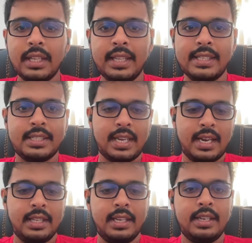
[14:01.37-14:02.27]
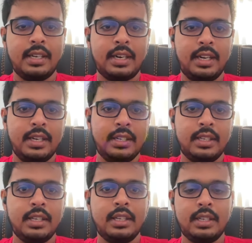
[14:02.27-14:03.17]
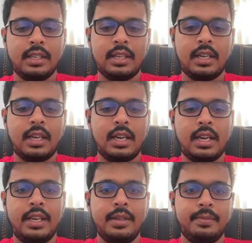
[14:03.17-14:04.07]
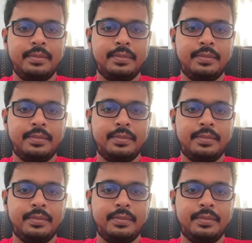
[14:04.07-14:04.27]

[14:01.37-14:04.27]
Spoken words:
this and then return the item.